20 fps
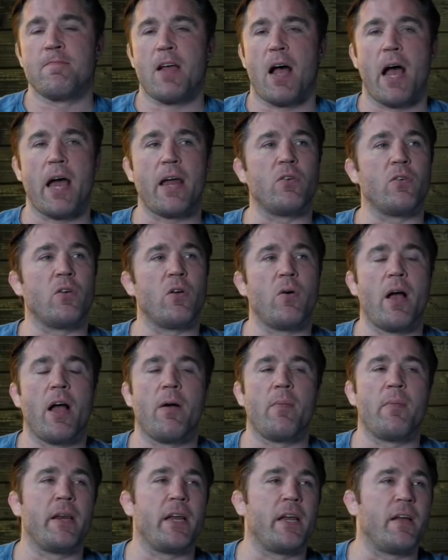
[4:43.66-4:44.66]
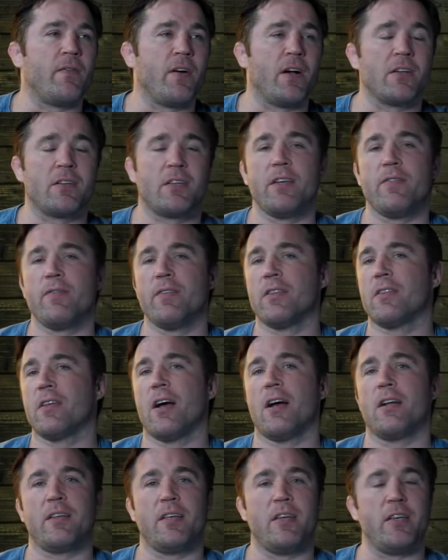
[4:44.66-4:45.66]
I don't know how many of us even
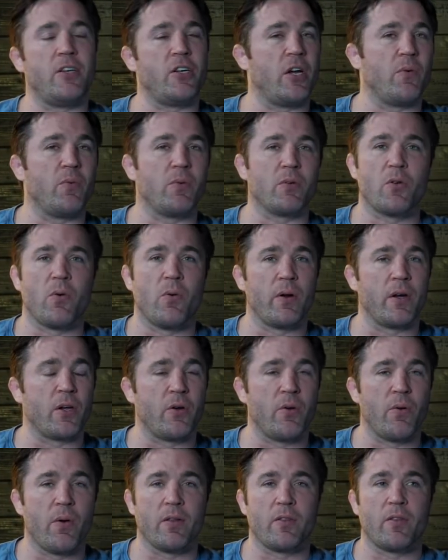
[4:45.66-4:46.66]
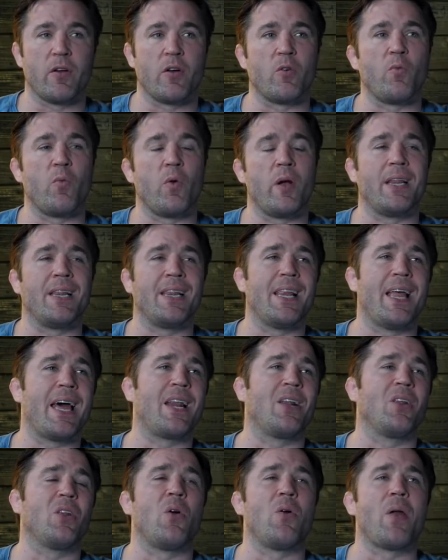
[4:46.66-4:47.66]
thought TJ was going to go out there and win,
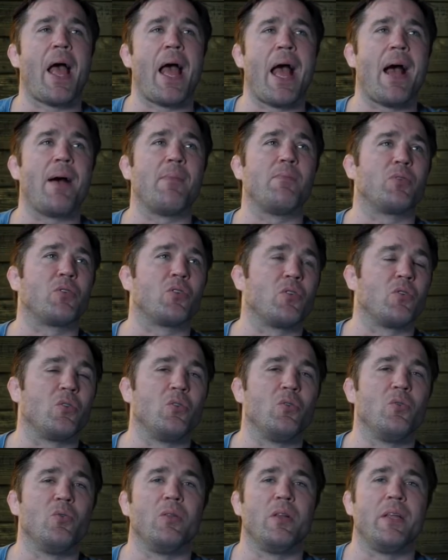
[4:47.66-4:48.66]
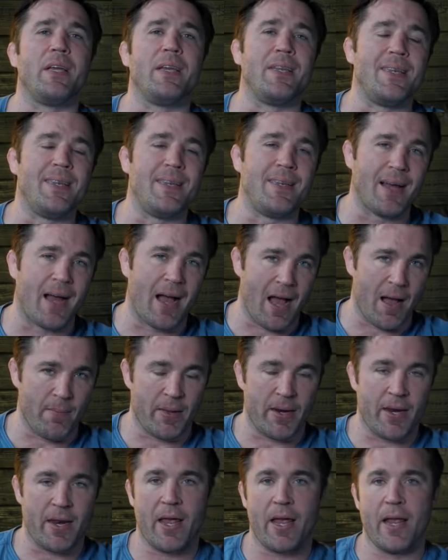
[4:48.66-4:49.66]
let alone absolutely
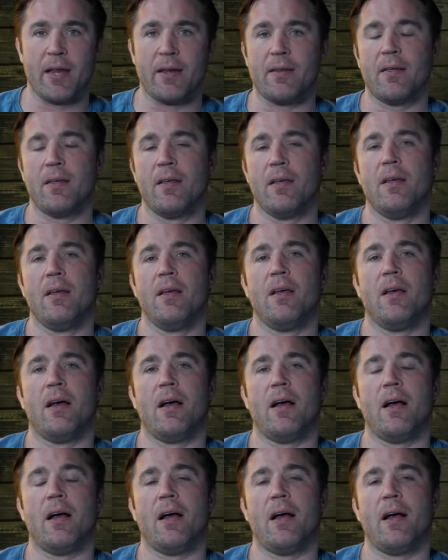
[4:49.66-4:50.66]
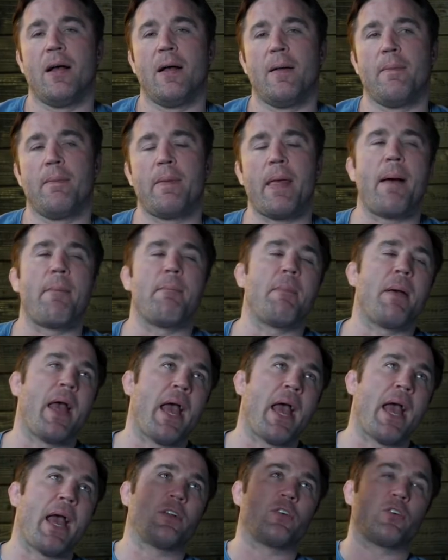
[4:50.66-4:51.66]
dominate that
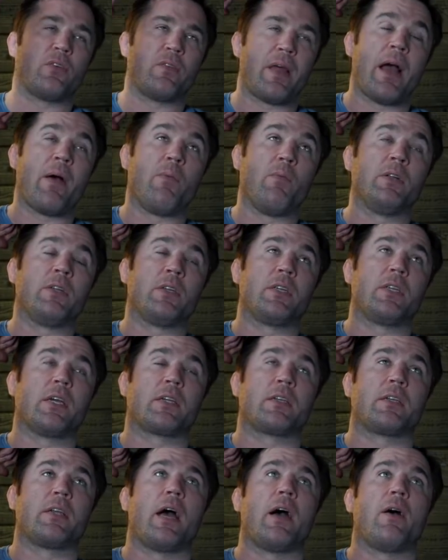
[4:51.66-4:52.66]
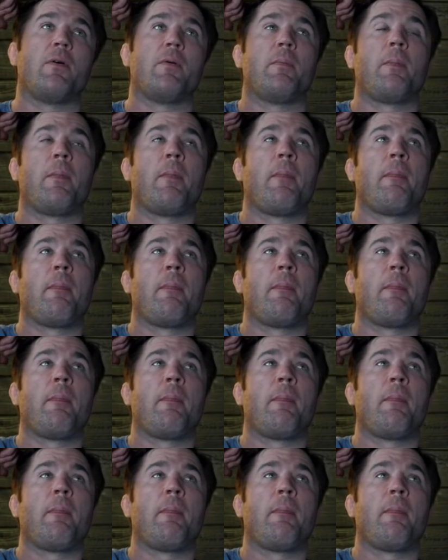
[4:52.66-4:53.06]
match. So that one sticks out.